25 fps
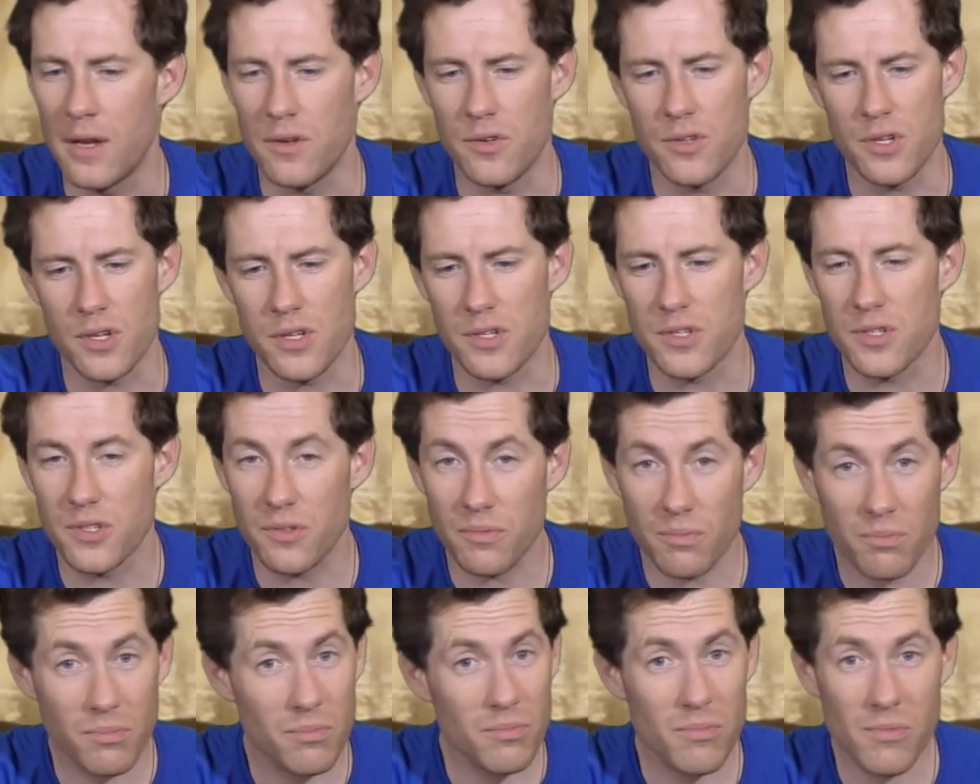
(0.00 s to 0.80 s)

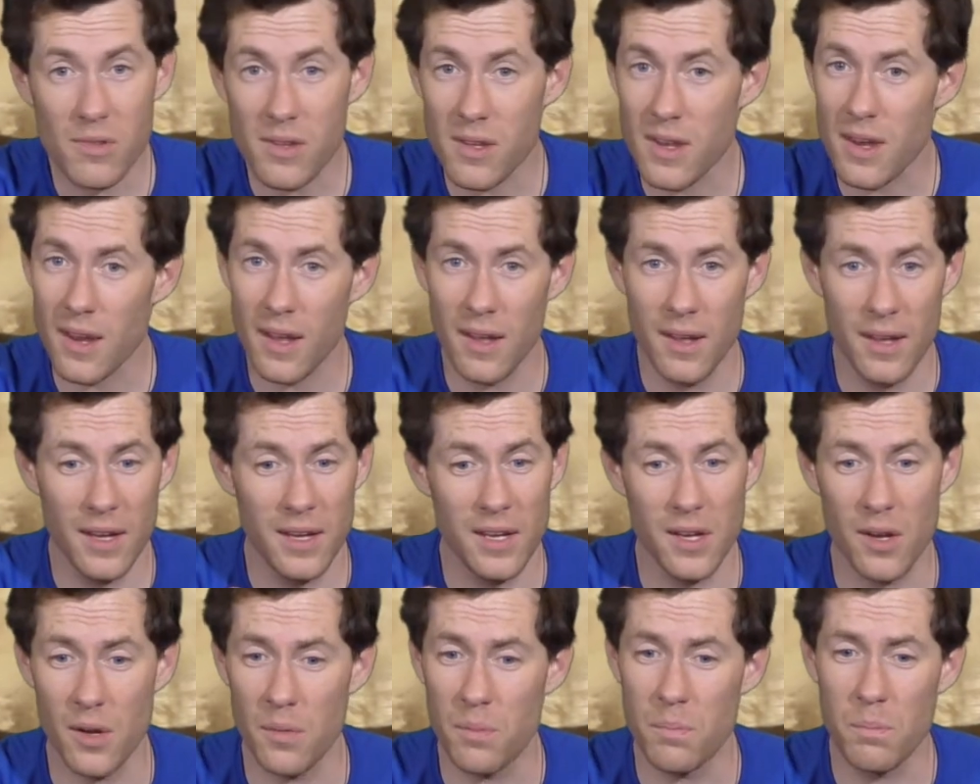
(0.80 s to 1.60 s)
just
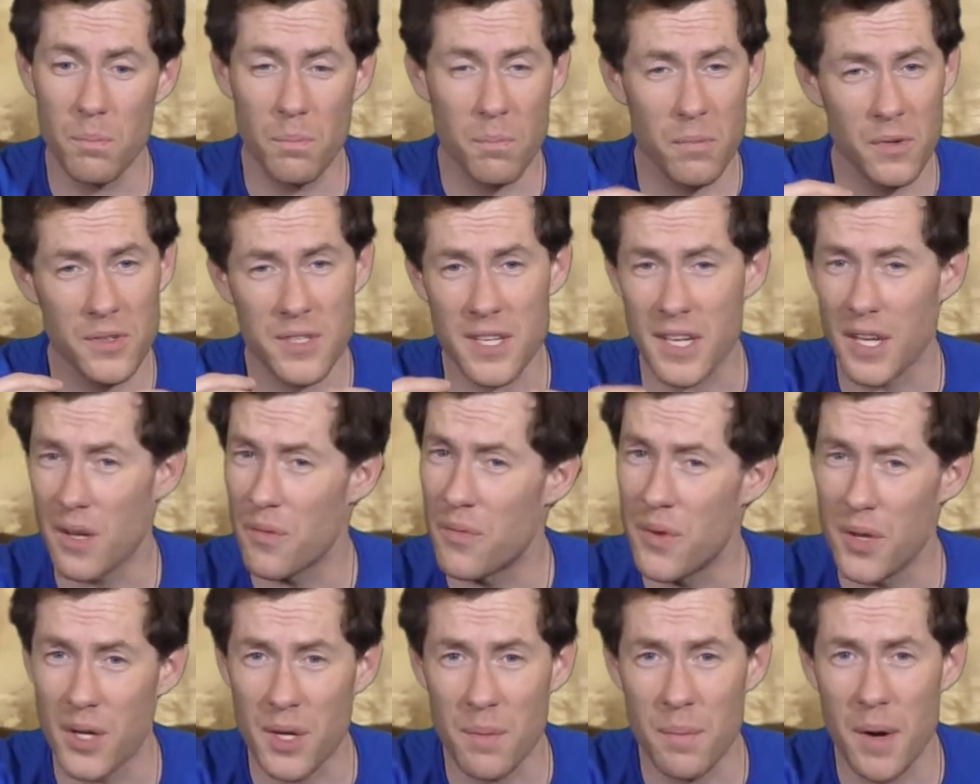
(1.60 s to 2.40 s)
sink a
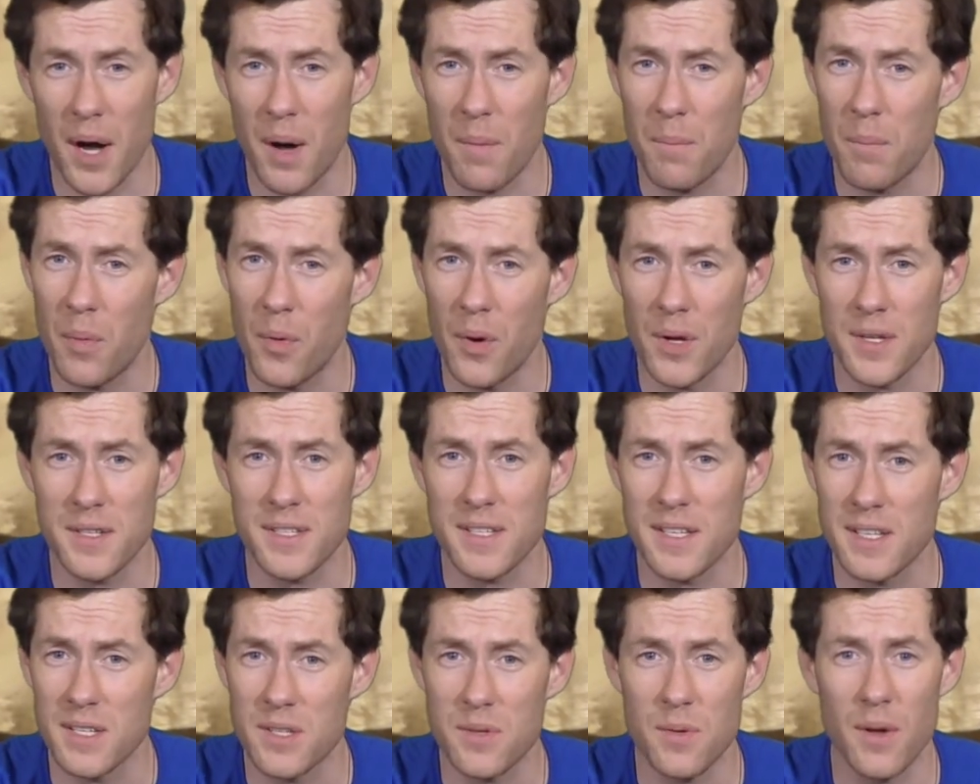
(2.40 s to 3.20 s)
few command points
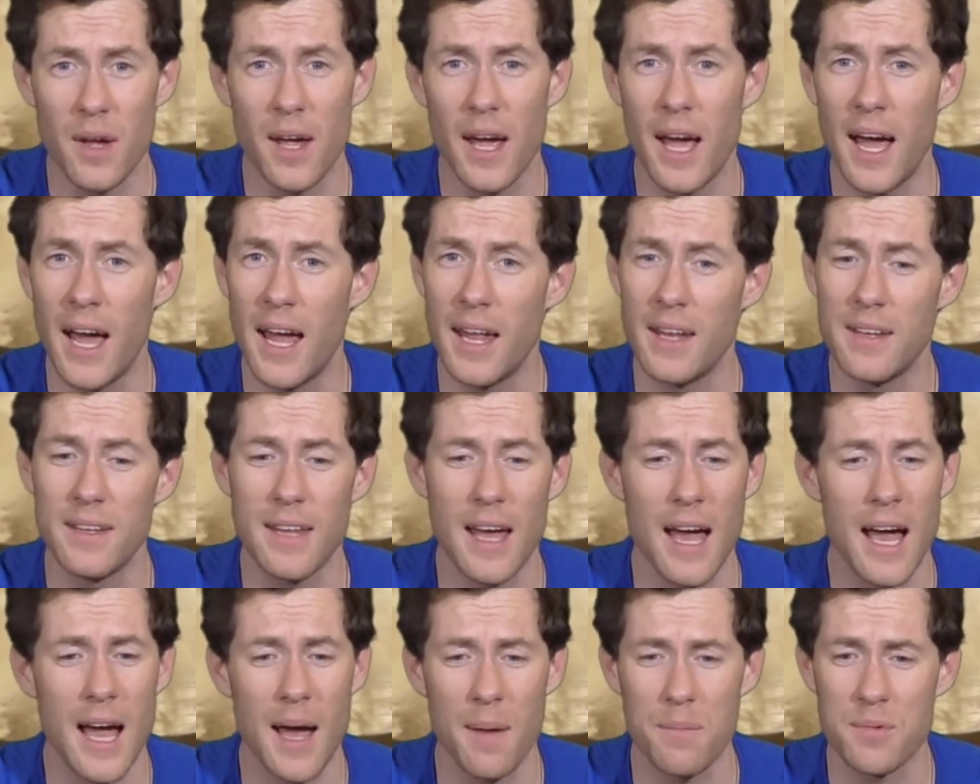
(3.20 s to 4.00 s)
into it and
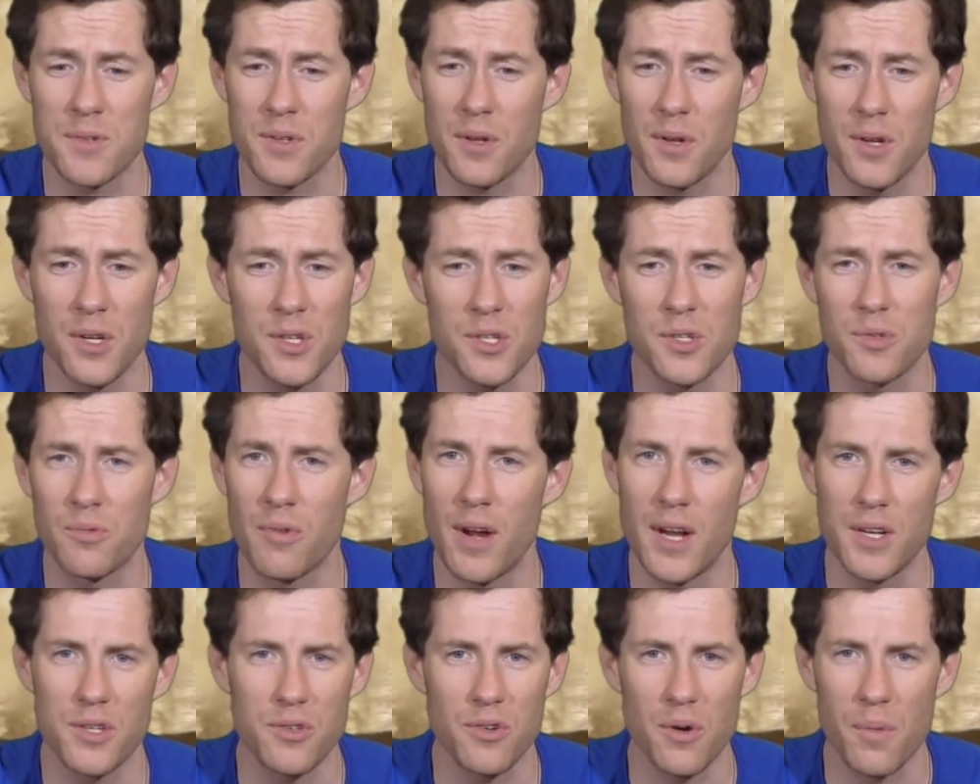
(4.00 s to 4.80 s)
absolutely
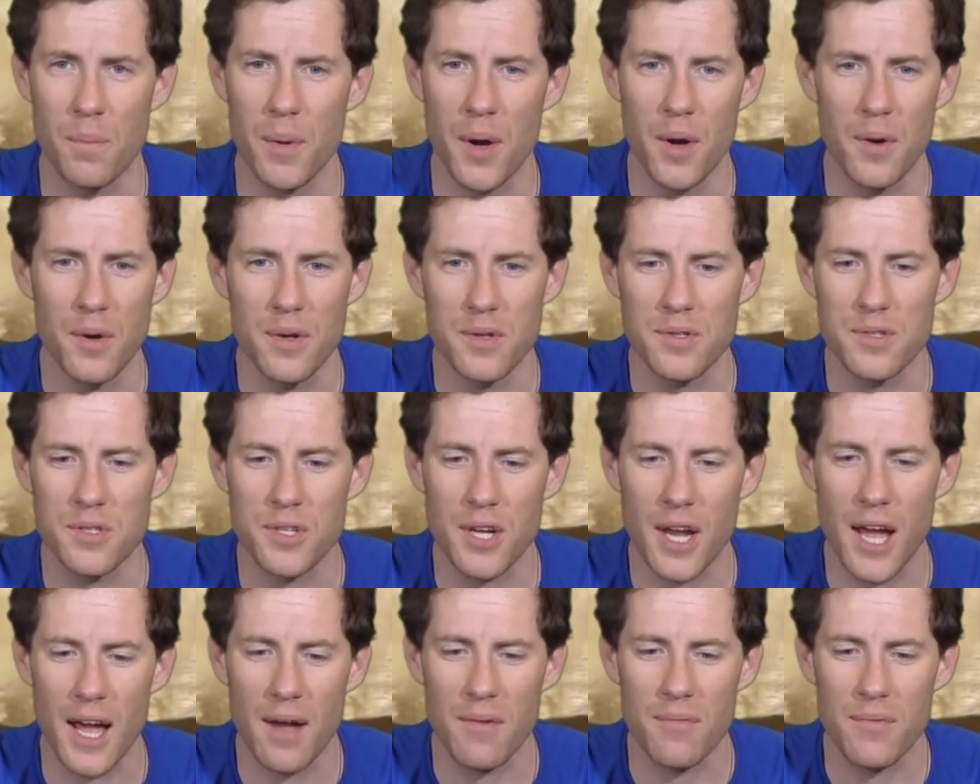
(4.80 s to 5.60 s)
shred your opponent's
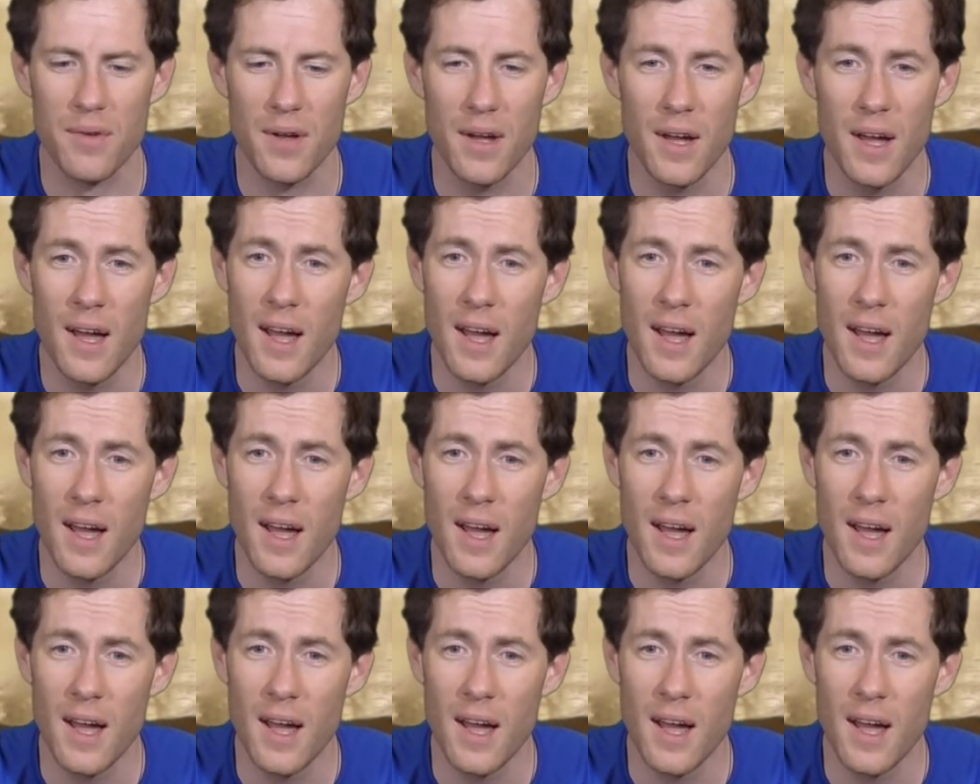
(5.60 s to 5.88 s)
chaff.